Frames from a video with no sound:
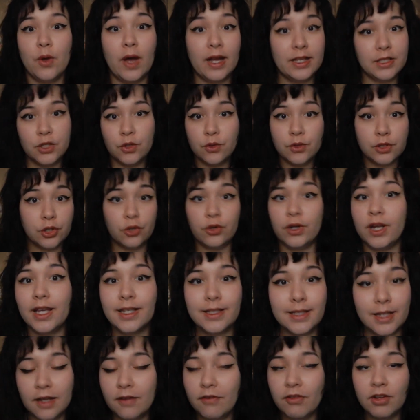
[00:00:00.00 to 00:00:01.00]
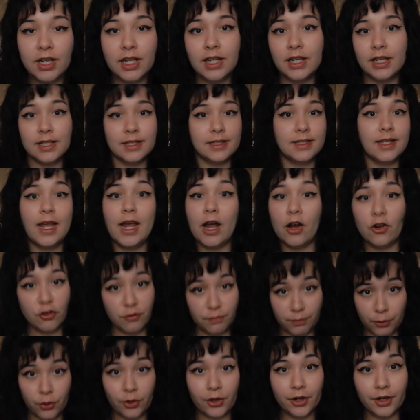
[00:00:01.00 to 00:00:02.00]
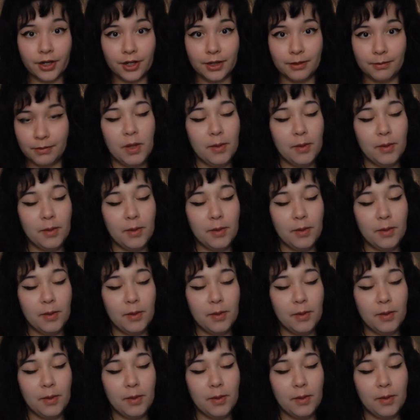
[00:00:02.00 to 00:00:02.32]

you had to use creativity to stay out of boredom.